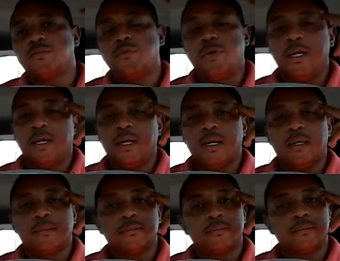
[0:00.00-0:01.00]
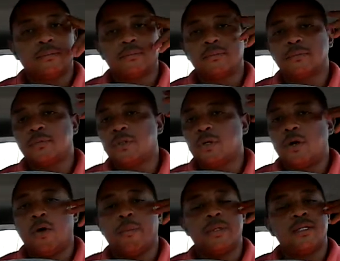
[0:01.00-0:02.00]
reading,
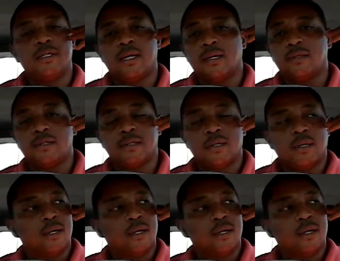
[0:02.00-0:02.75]
common sense